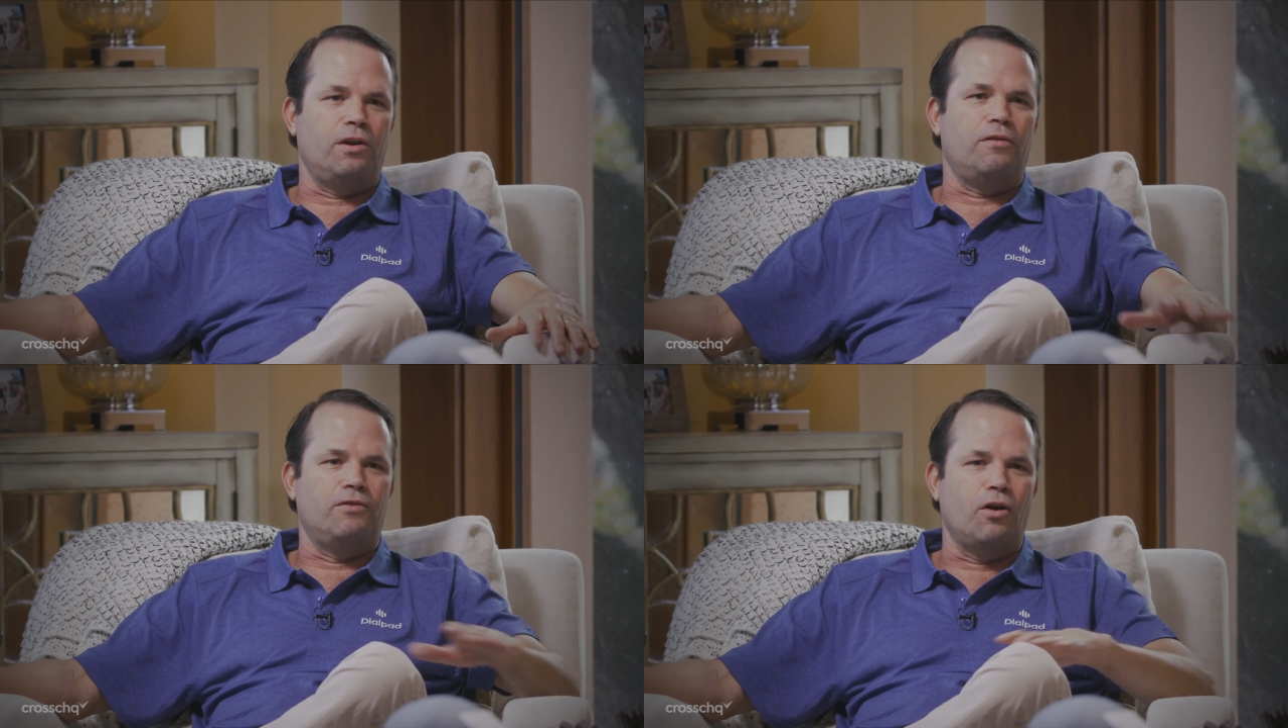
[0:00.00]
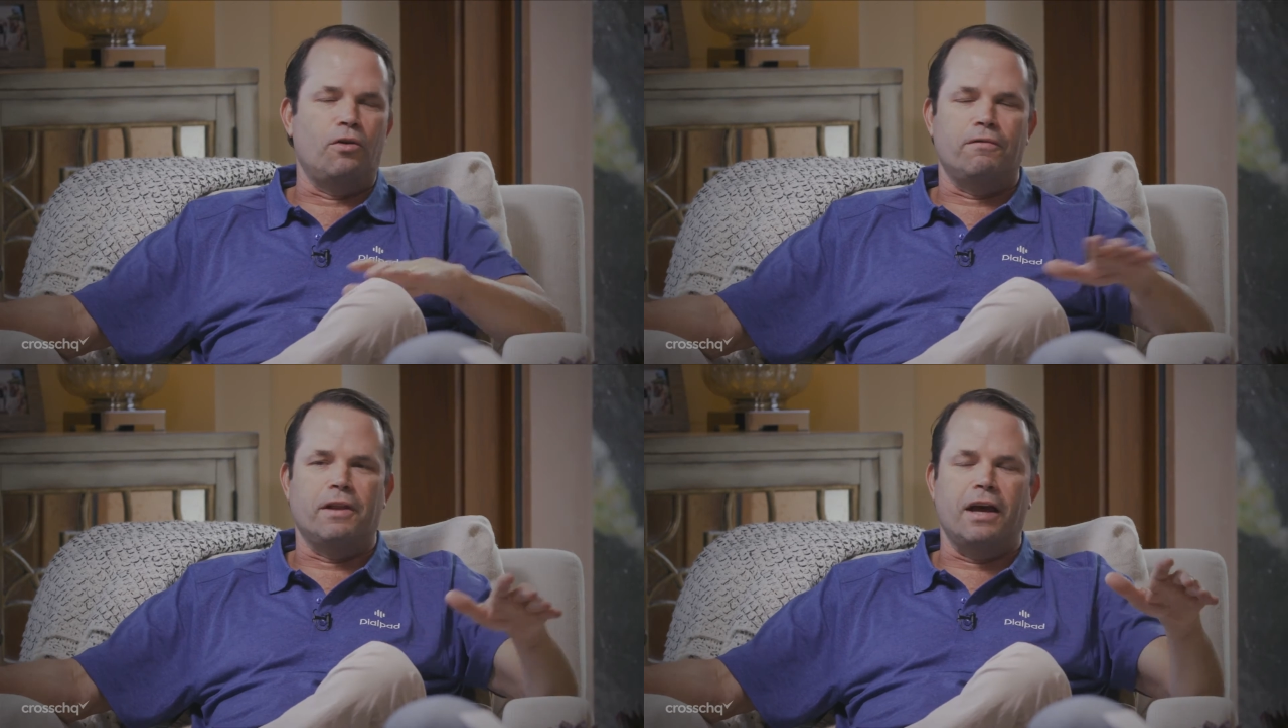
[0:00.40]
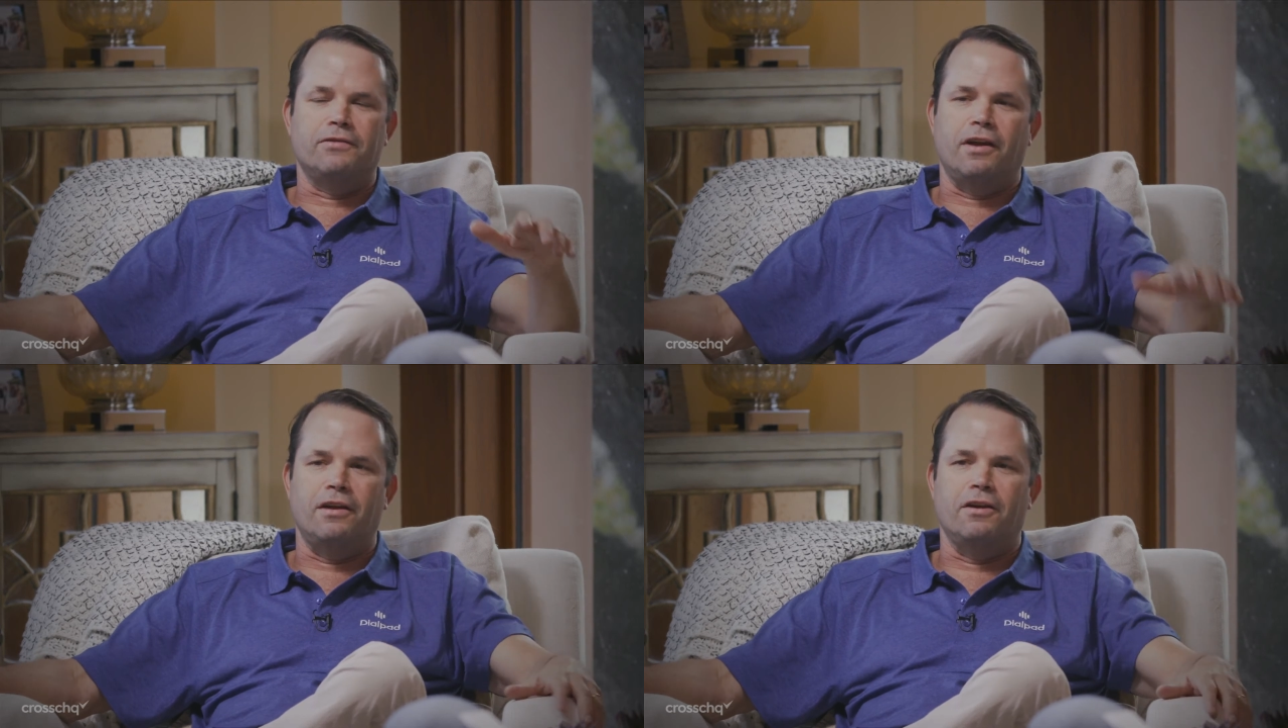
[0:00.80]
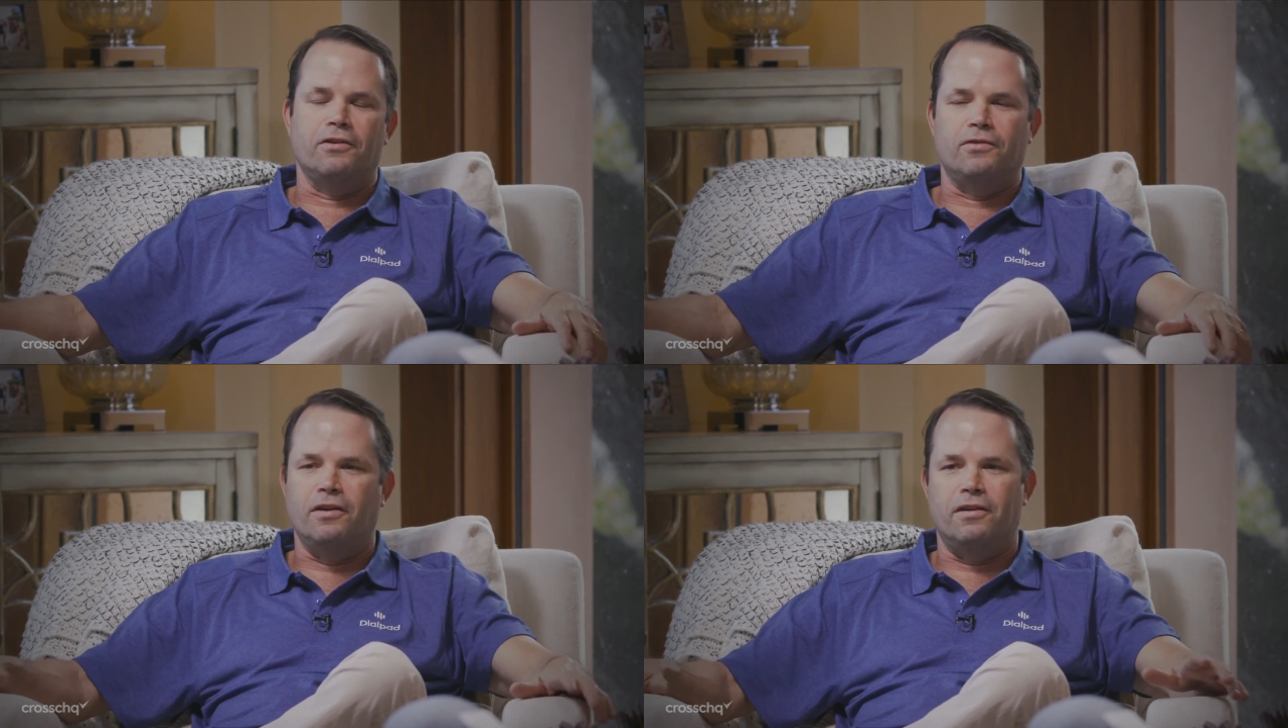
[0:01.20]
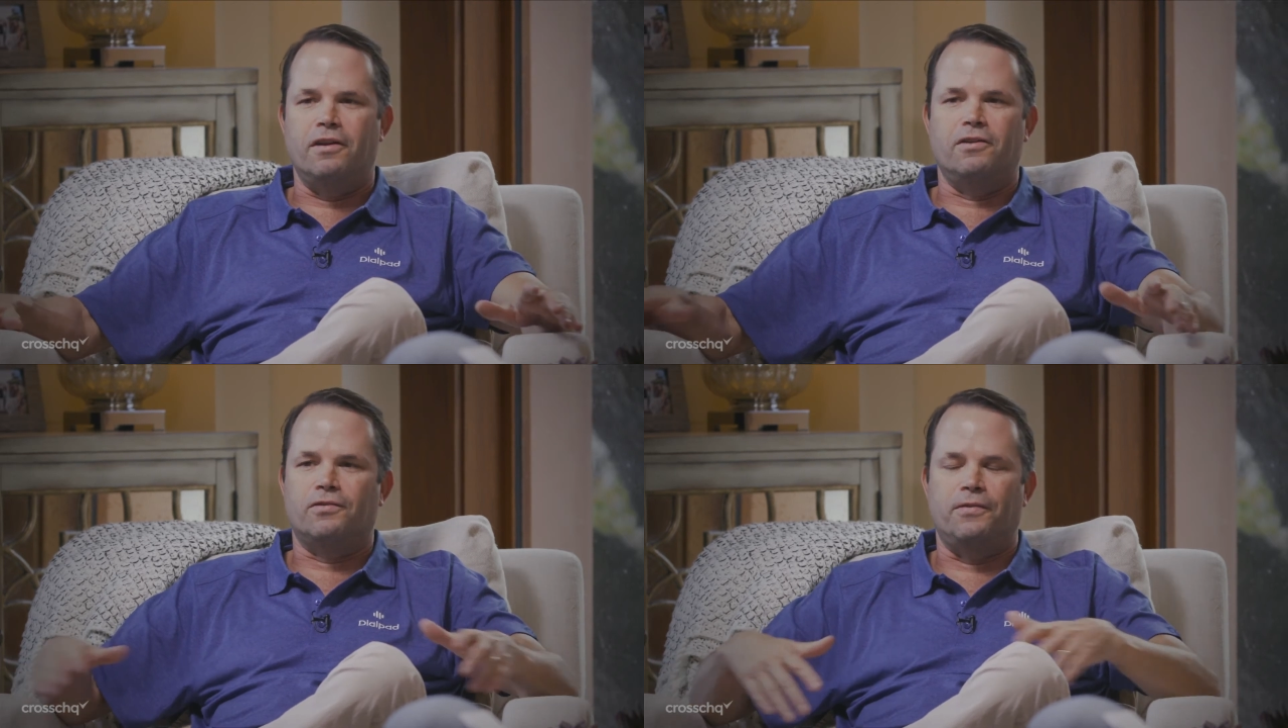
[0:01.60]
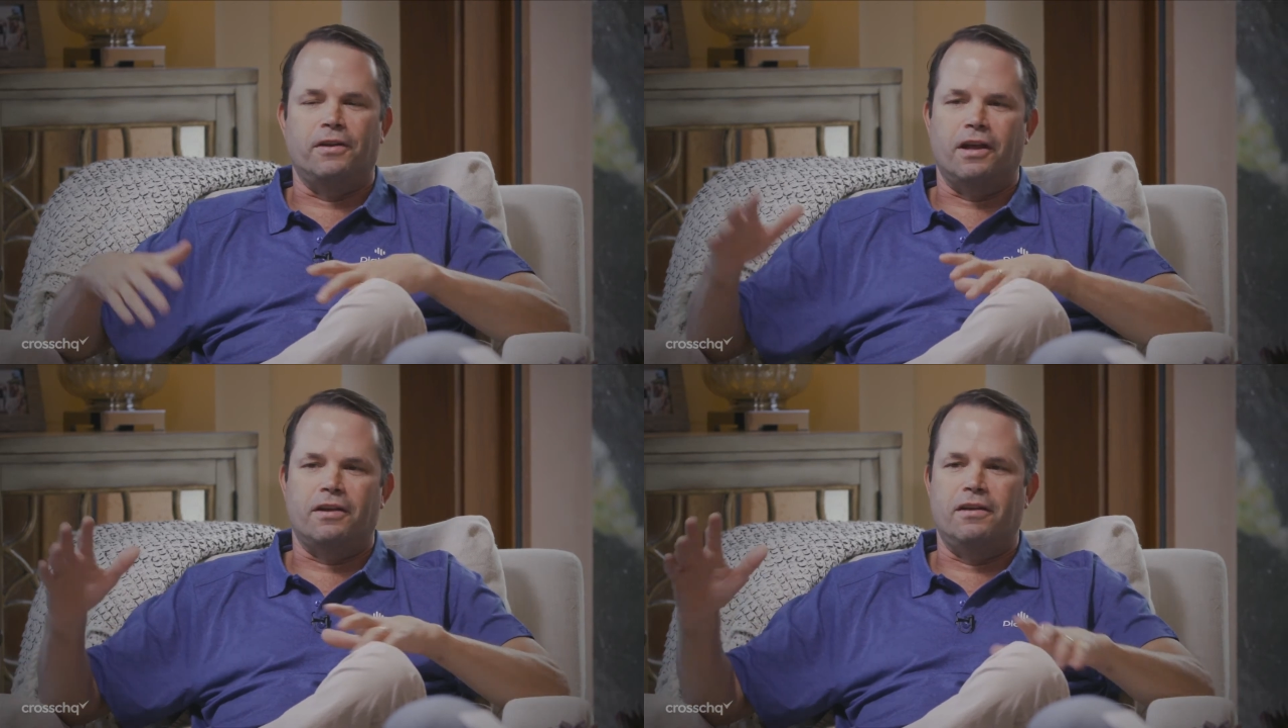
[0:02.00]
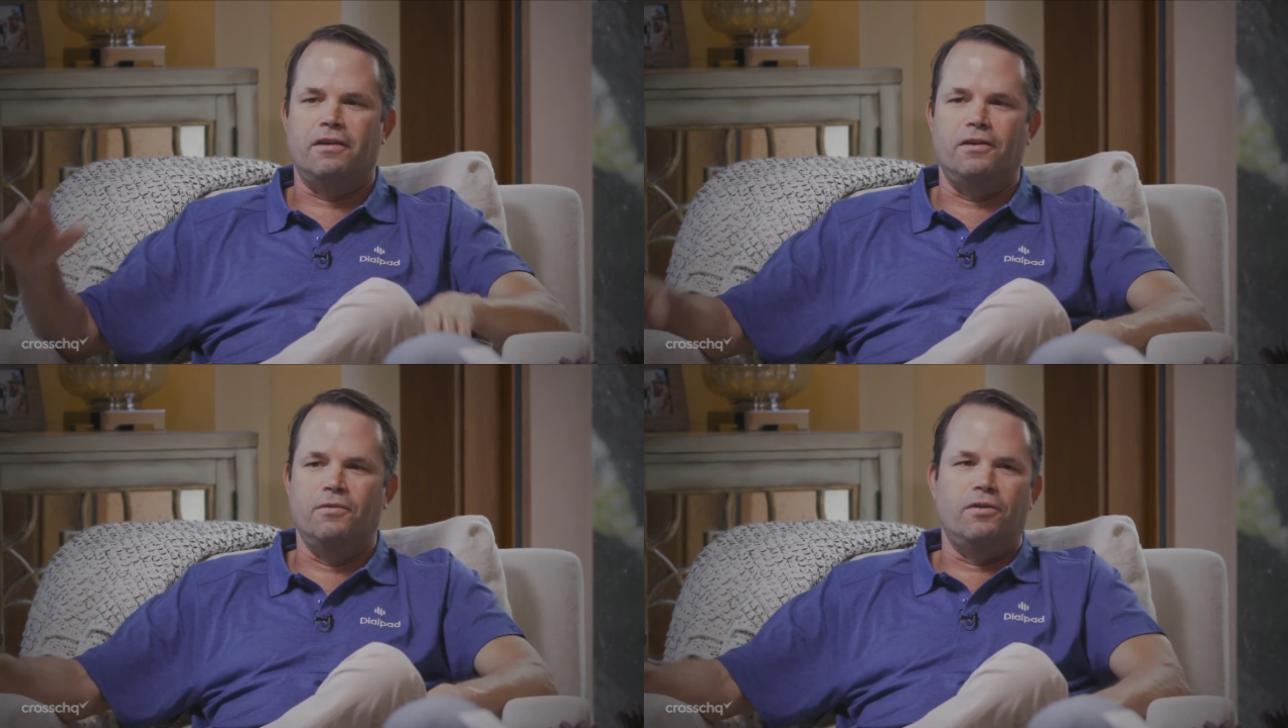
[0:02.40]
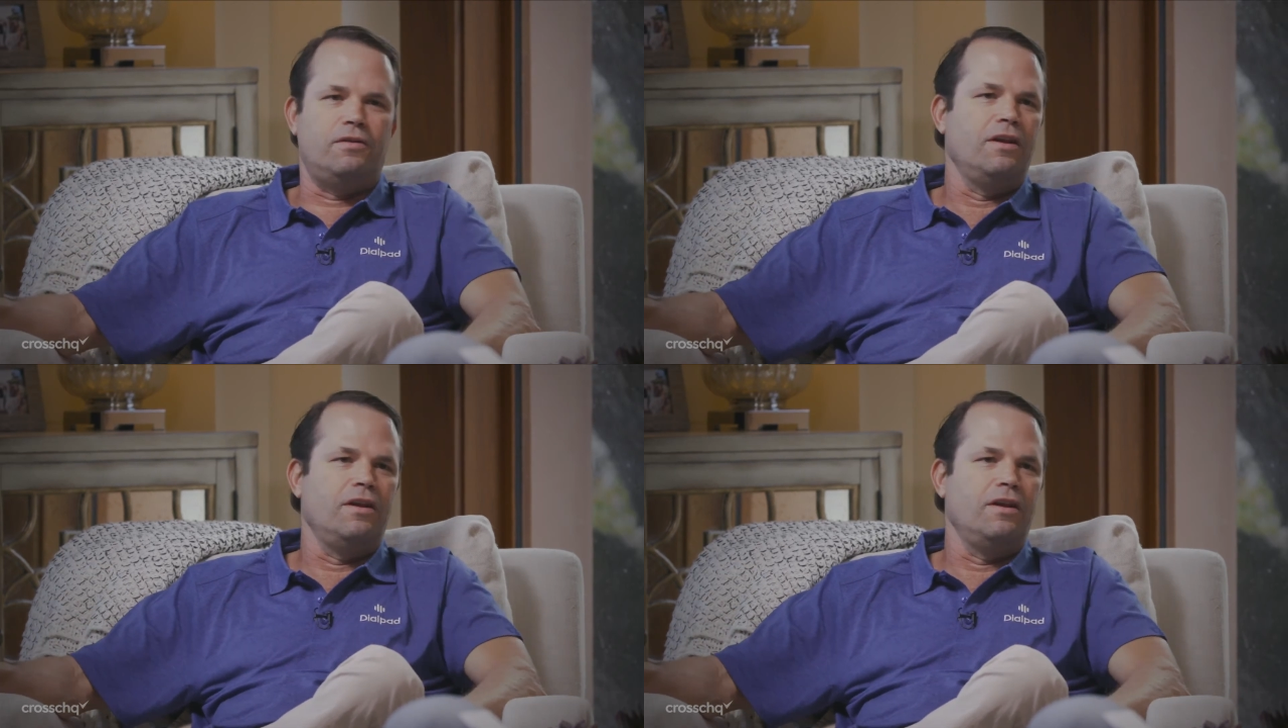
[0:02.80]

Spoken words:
you've known over the last 10 years, and you just feel like you